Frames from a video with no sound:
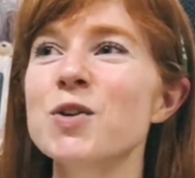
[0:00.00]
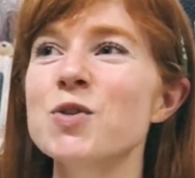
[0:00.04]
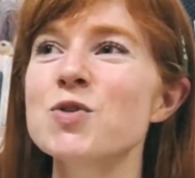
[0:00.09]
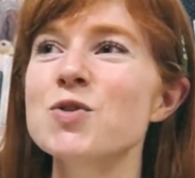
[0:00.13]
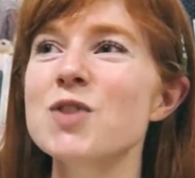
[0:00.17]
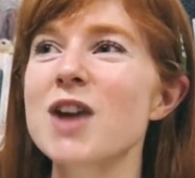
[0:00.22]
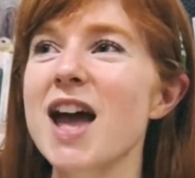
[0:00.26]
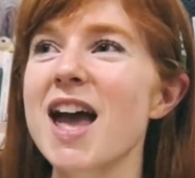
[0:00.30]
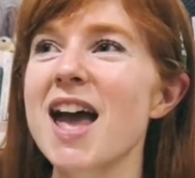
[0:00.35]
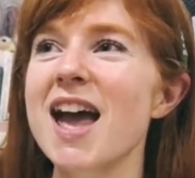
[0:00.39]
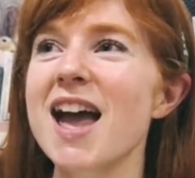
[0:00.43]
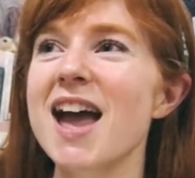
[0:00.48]

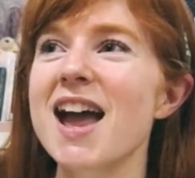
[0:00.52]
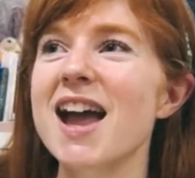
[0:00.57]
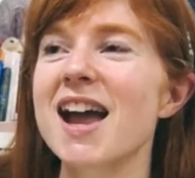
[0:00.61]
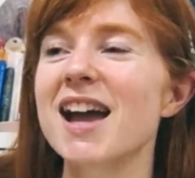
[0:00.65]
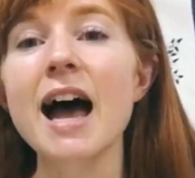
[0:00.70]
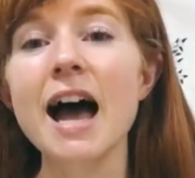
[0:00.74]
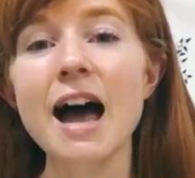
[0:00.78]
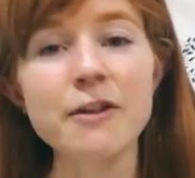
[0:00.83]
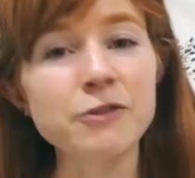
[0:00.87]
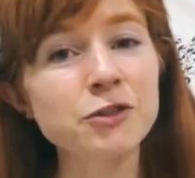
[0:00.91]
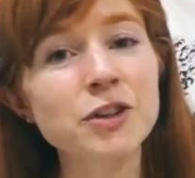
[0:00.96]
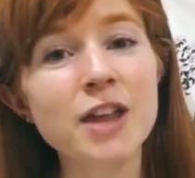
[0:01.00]
Hooray!
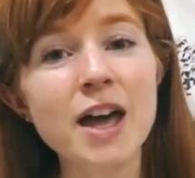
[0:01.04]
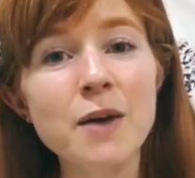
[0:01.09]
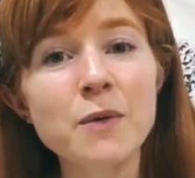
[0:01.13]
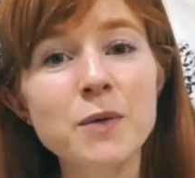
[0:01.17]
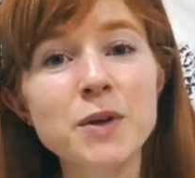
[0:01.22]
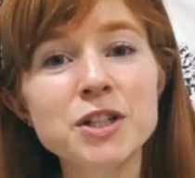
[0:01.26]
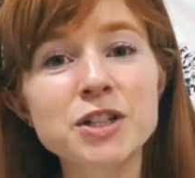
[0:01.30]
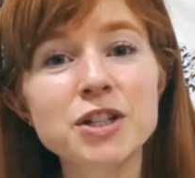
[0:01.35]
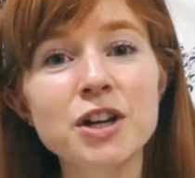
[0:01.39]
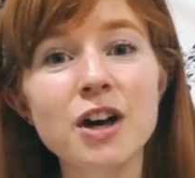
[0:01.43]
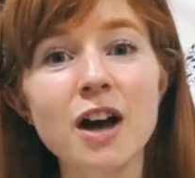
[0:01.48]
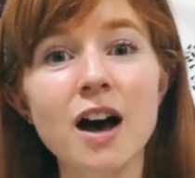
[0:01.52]
After that, we
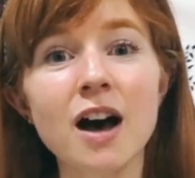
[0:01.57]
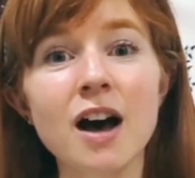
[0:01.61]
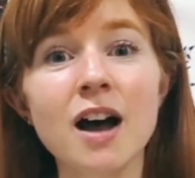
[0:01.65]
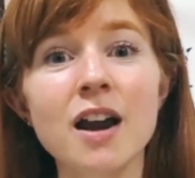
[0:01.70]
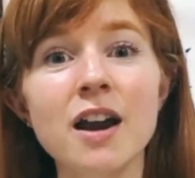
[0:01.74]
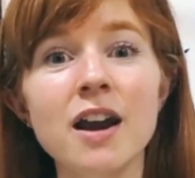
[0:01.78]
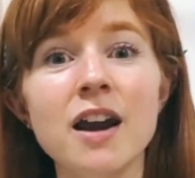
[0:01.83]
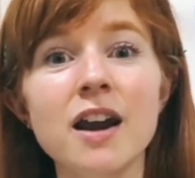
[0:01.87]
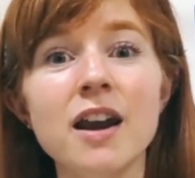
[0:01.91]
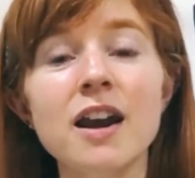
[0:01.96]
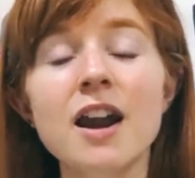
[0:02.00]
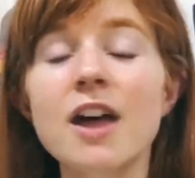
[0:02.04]
took
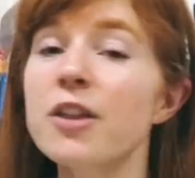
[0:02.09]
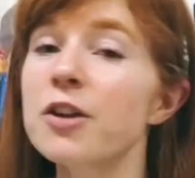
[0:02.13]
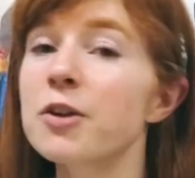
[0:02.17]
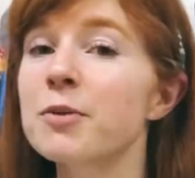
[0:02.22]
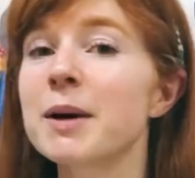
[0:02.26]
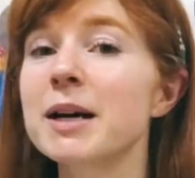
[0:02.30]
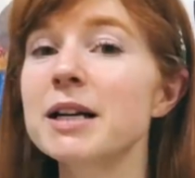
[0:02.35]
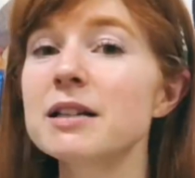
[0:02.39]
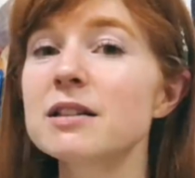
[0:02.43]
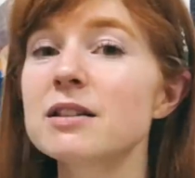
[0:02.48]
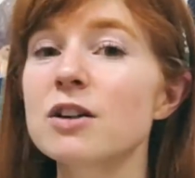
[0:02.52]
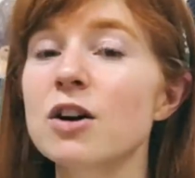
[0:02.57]
another
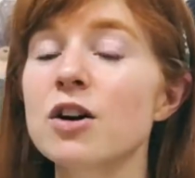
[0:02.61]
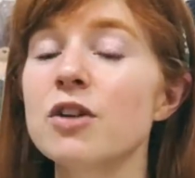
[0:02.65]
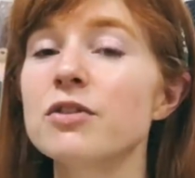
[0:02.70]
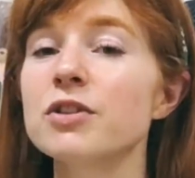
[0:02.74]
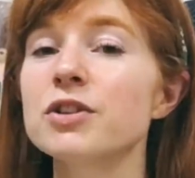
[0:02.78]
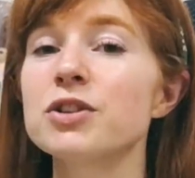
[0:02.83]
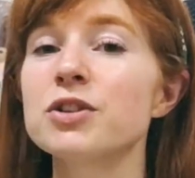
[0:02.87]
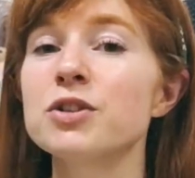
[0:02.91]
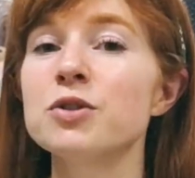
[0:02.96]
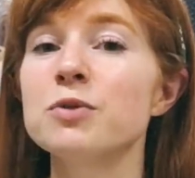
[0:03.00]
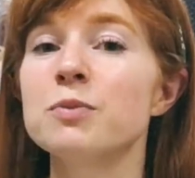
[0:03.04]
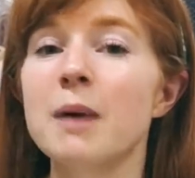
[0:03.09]
bus over
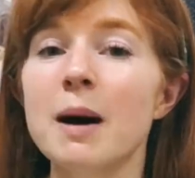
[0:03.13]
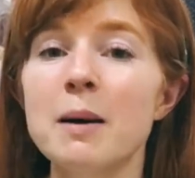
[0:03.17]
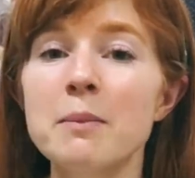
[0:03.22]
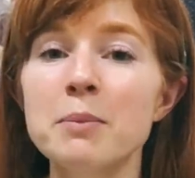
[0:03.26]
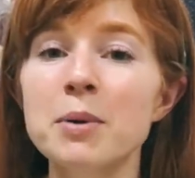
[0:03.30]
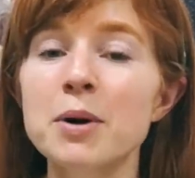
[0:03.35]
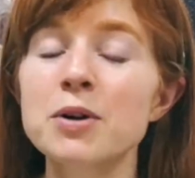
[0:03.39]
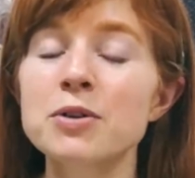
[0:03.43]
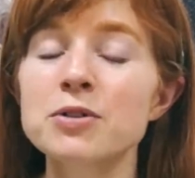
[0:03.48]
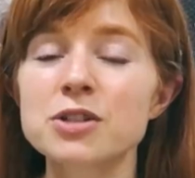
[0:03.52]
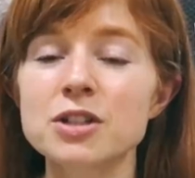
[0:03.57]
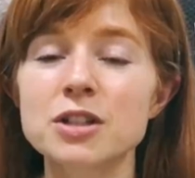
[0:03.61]
to
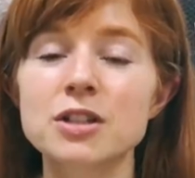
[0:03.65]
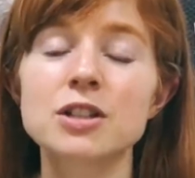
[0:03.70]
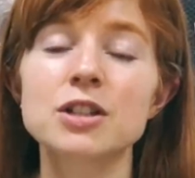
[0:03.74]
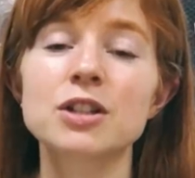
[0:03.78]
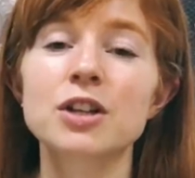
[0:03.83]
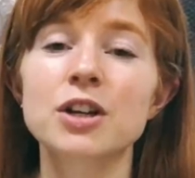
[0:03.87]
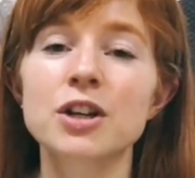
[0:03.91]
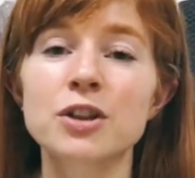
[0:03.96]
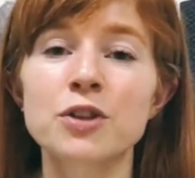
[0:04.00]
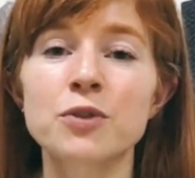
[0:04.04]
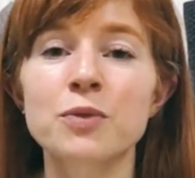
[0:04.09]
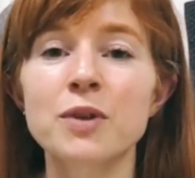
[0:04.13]
Bampo just to
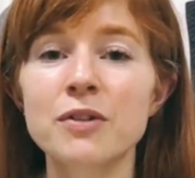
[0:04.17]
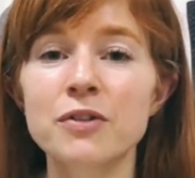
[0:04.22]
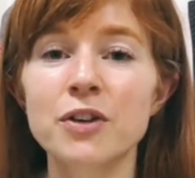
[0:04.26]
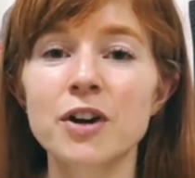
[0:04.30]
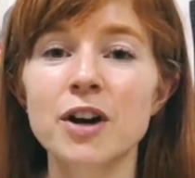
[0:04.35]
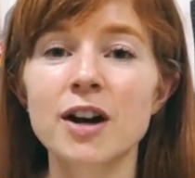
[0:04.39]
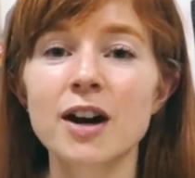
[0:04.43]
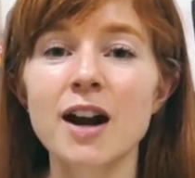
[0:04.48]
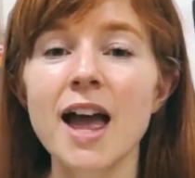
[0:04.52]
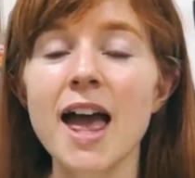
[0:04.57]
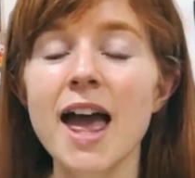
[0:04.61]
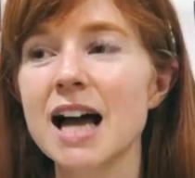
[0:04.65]
look at the
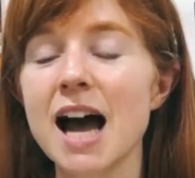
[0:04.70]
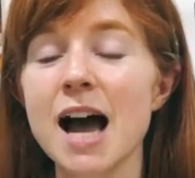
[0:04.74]
river.